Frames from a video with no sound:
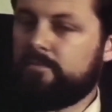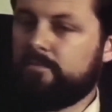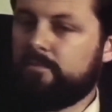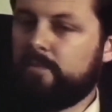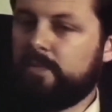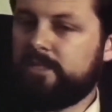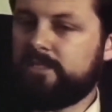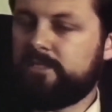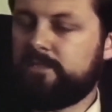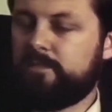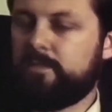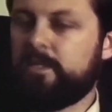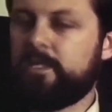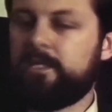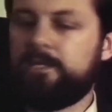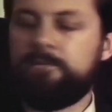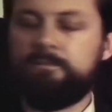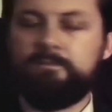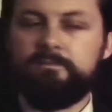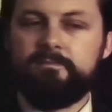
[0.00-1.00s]
must
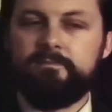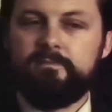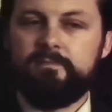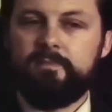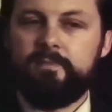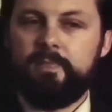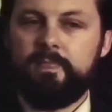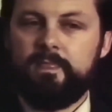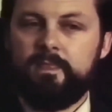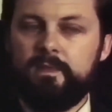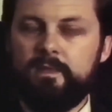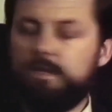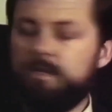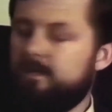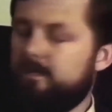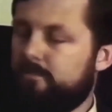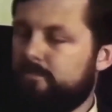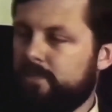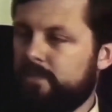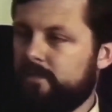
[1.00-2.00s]
be
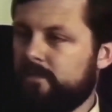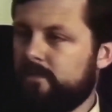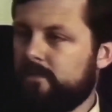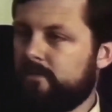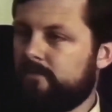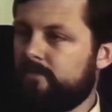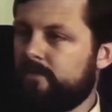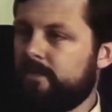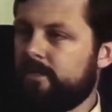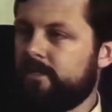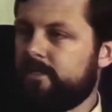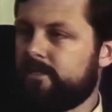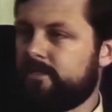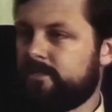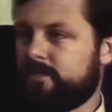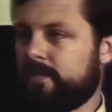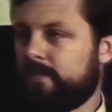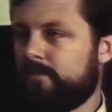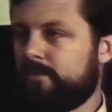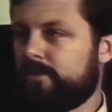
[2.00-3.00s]
independent of any
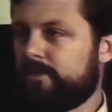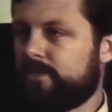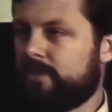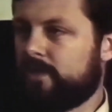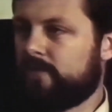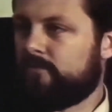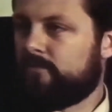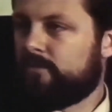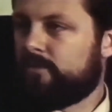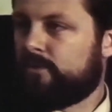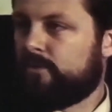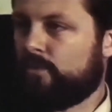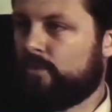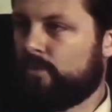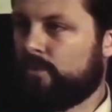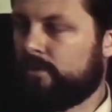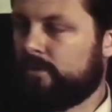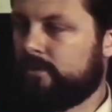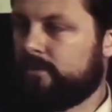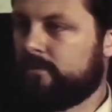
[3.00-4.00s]
established government or
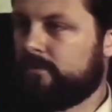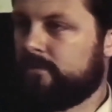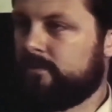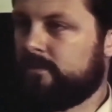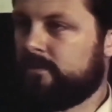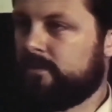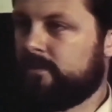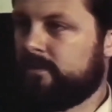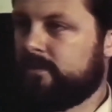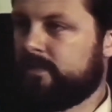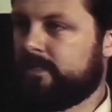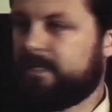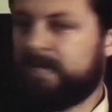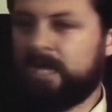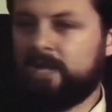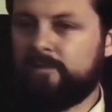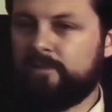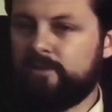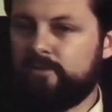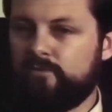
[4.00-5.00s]
order. It
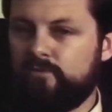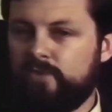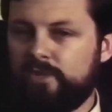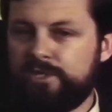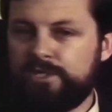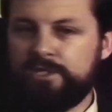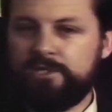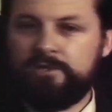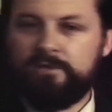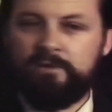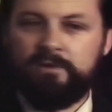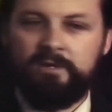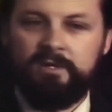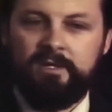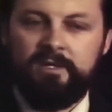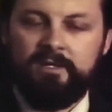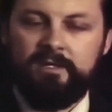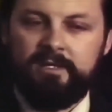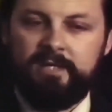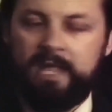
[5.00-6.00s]
can't be Russian or
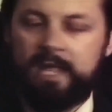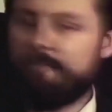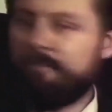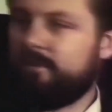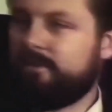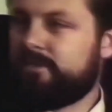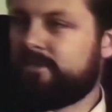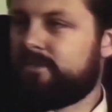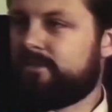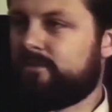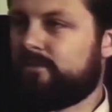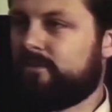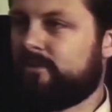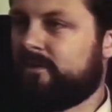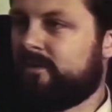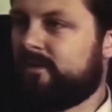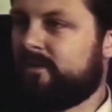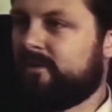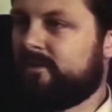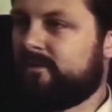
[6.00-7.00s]
capitalist or
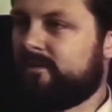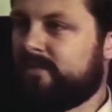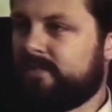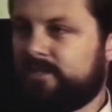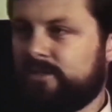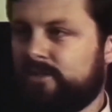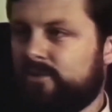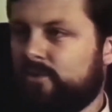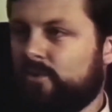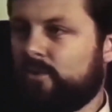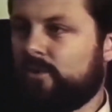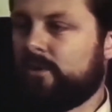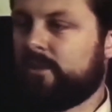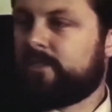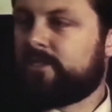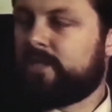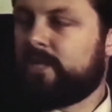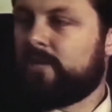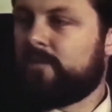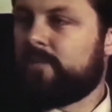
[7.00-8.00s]
dictatorial.
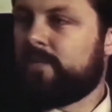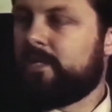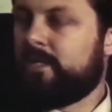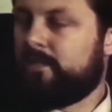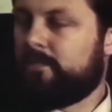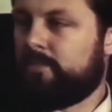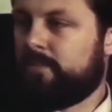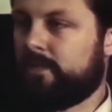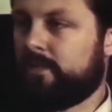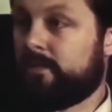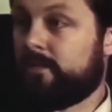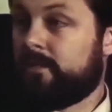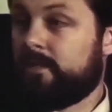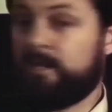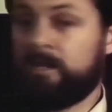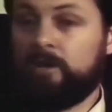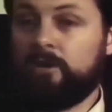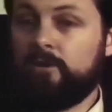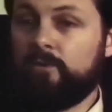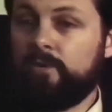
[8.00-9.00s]
It's got to be independent.
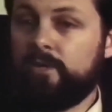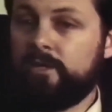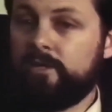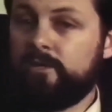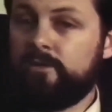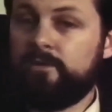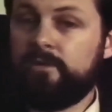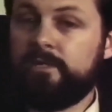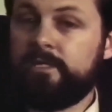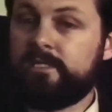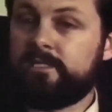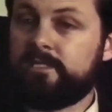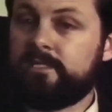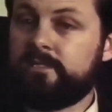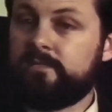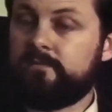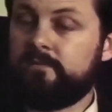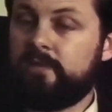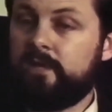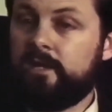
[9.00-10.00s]
And the only way you can do it is a,
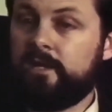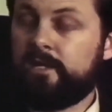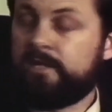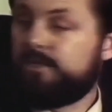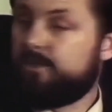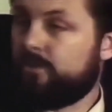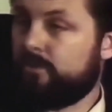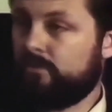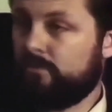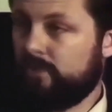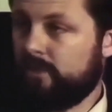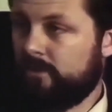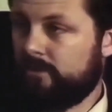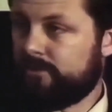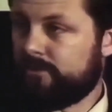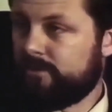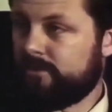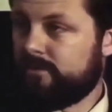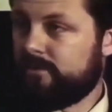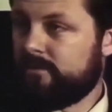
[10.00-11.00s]
uh, an external
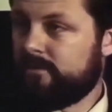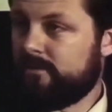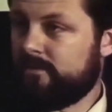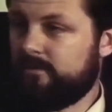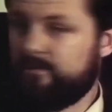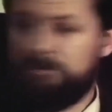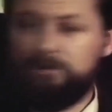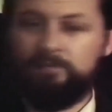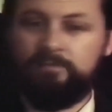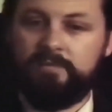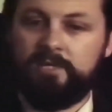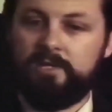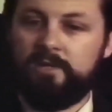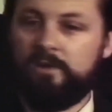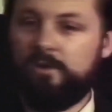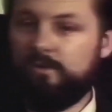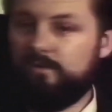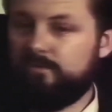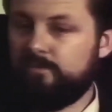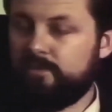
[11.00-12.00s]
culture, whether it be
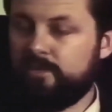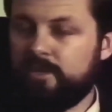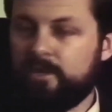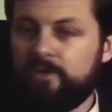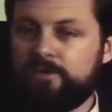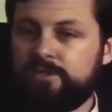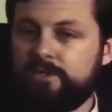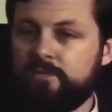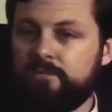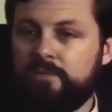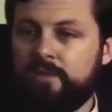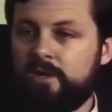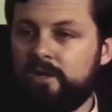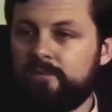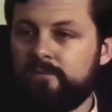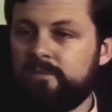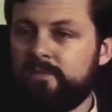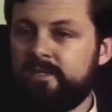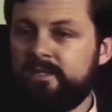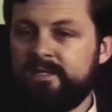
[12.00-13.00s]
called from the ocean
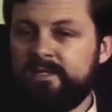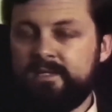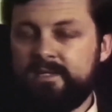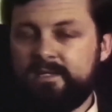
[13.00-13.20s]
bottom,